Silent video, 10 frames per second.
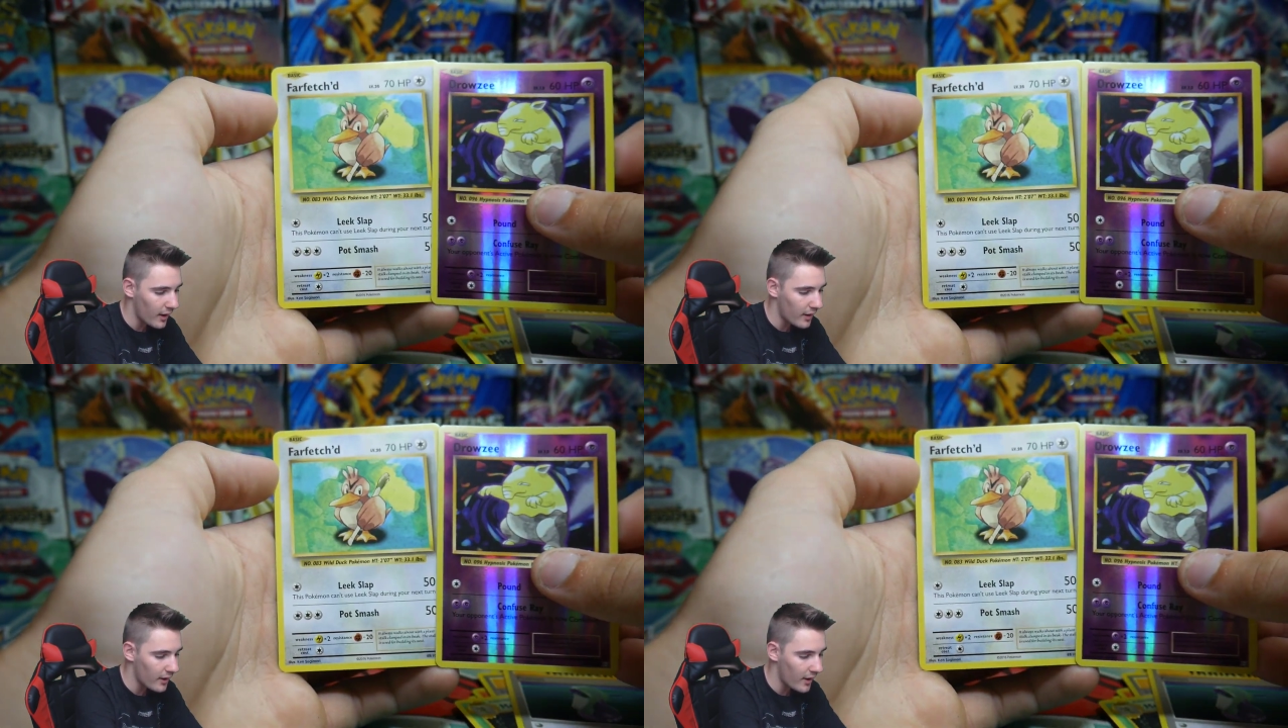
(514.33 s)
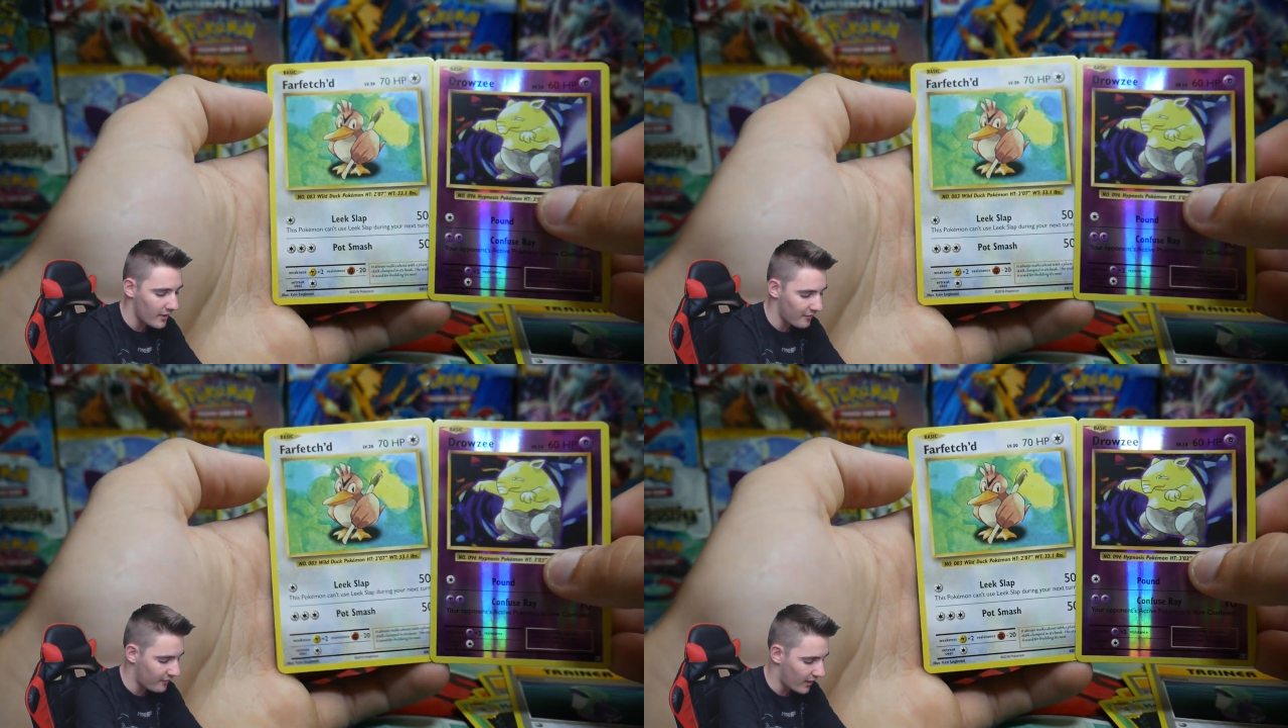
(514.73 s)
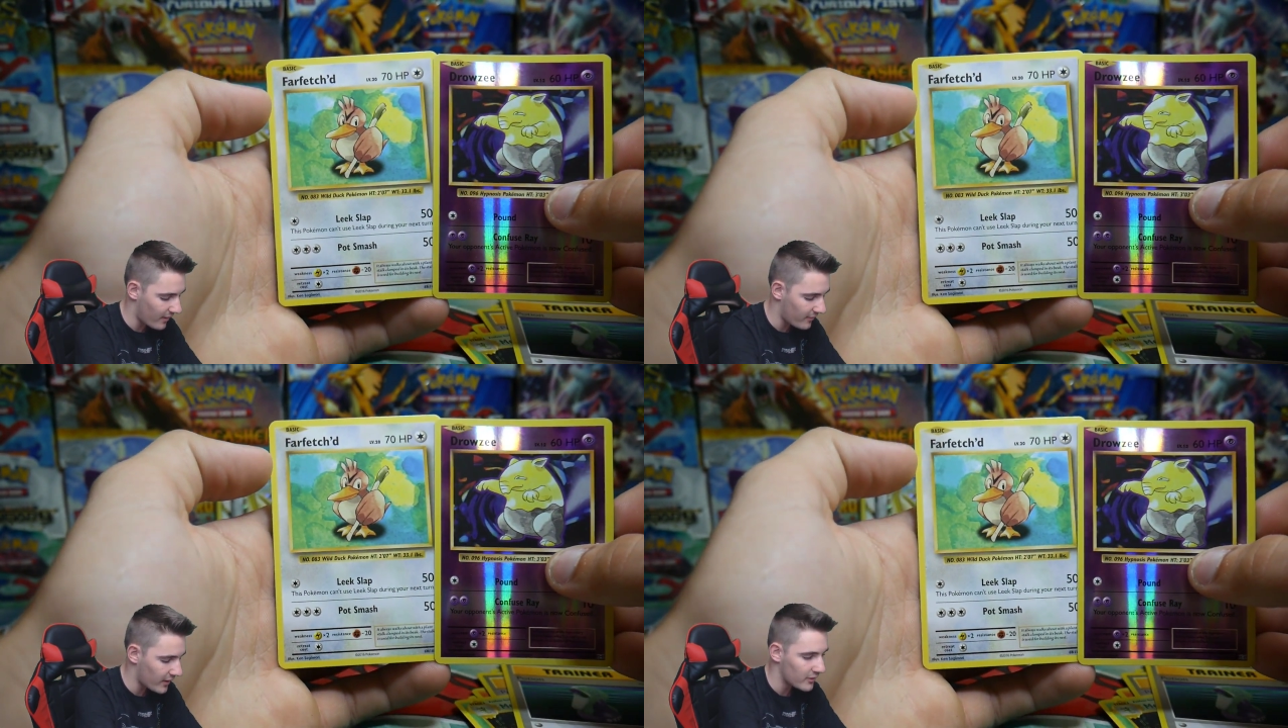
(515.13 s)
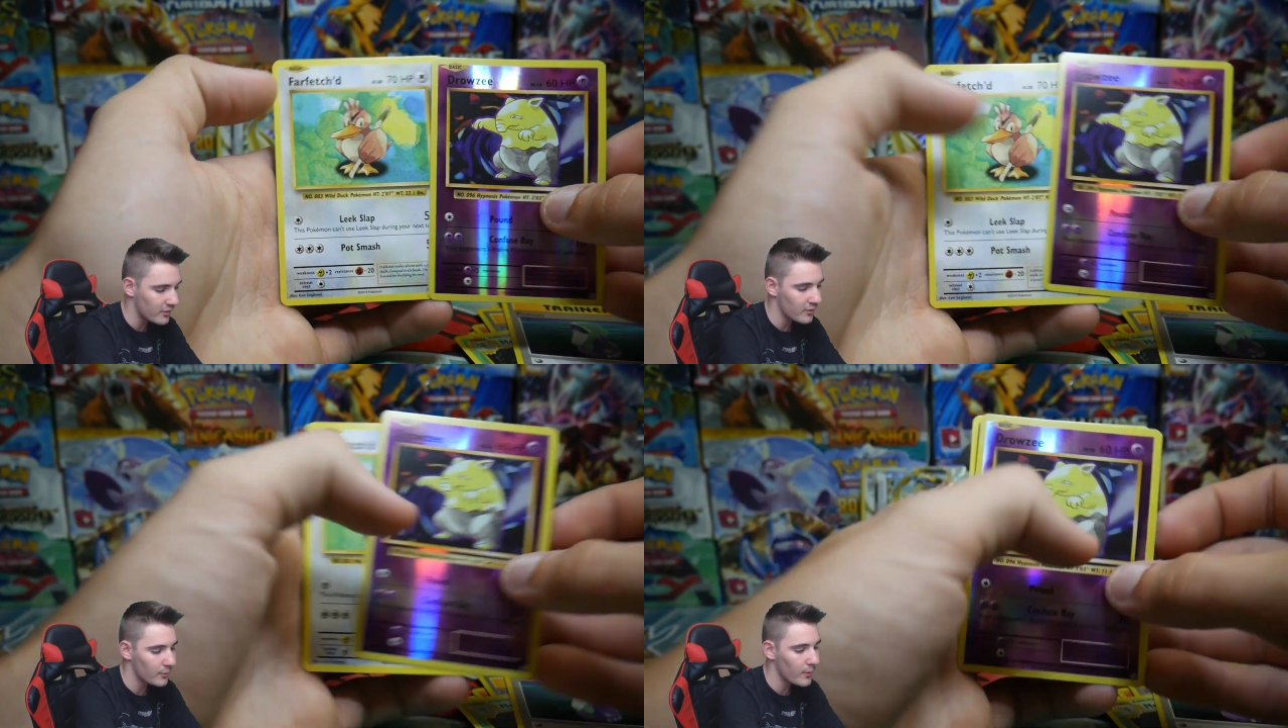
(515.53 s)
and a
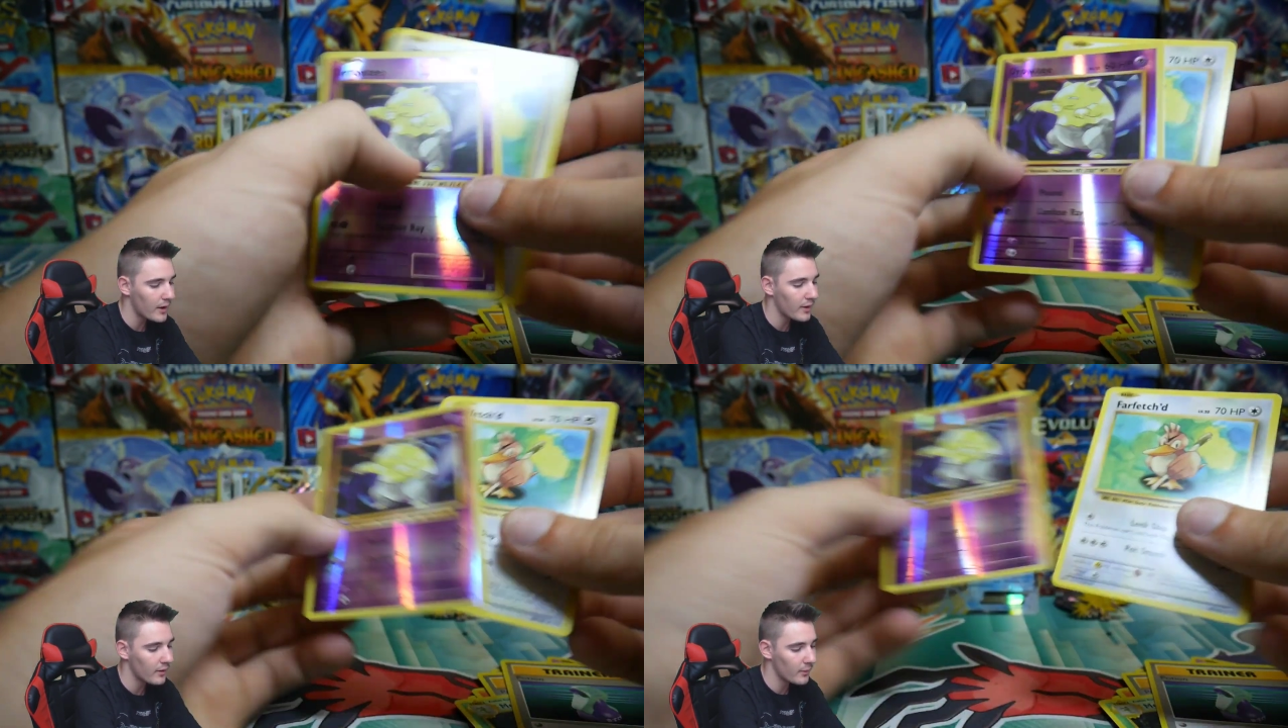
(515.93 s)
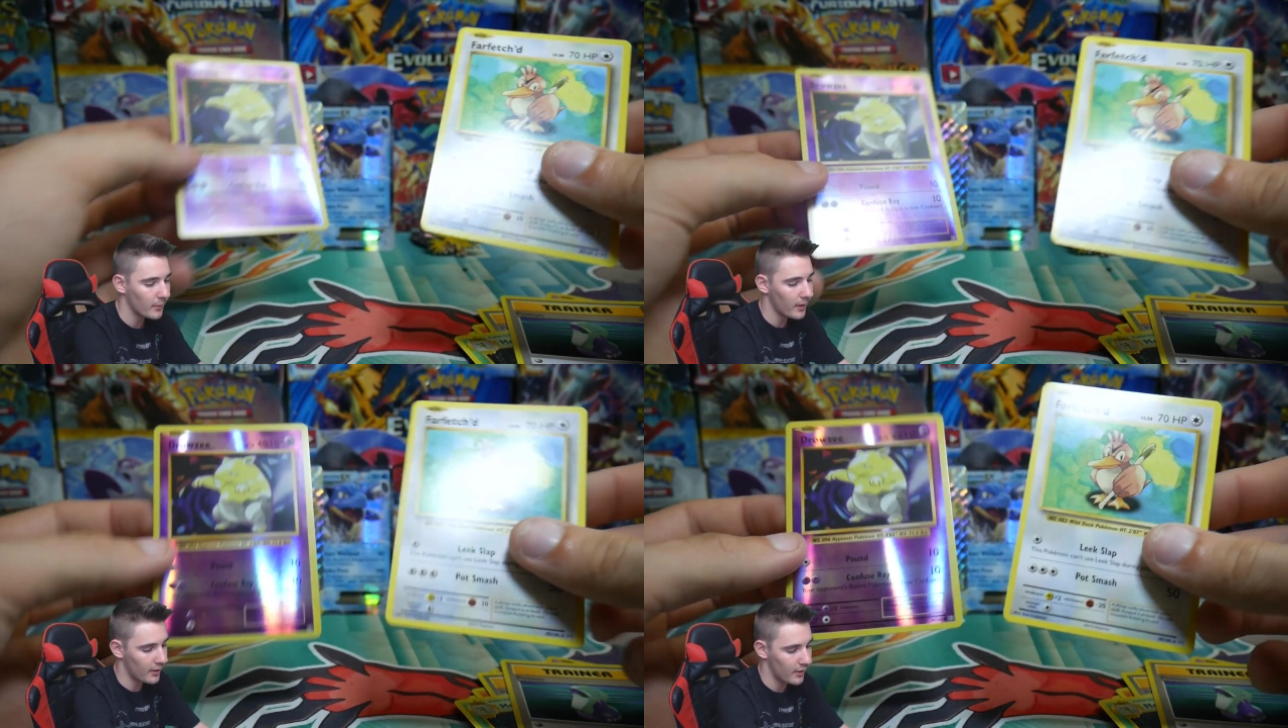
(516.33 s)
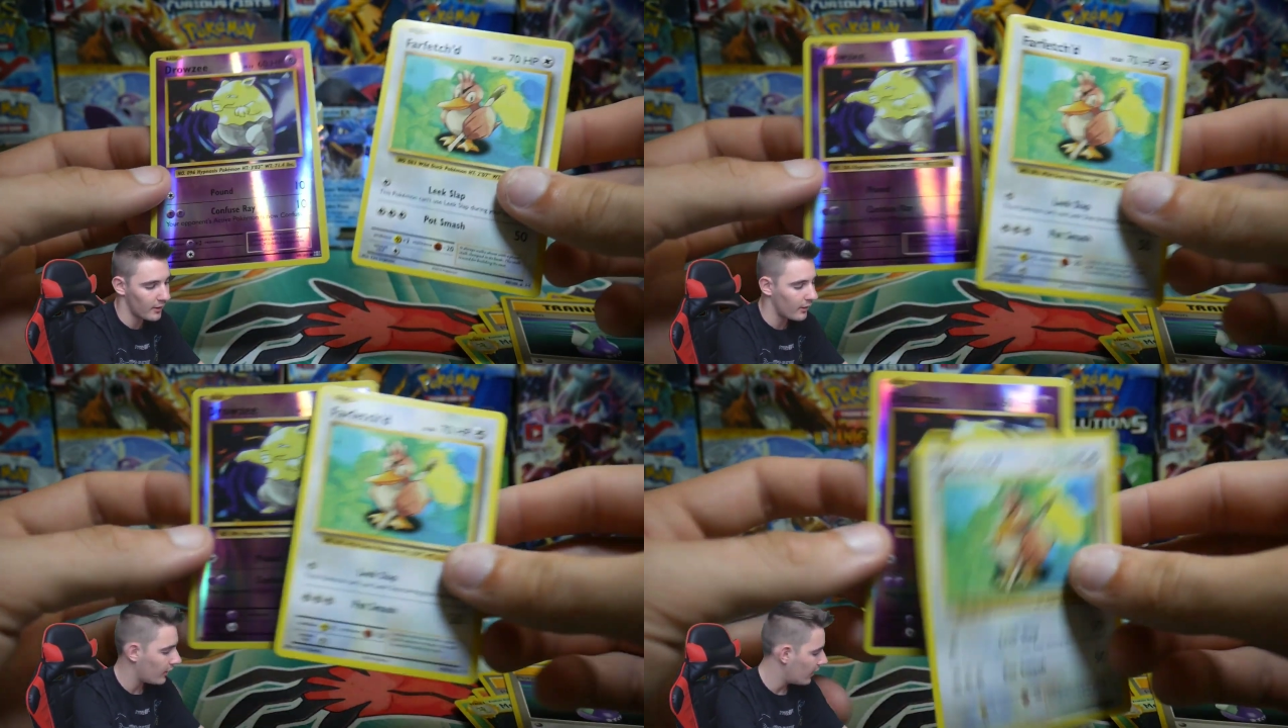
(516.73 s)
Farfetch'd Regular Rare.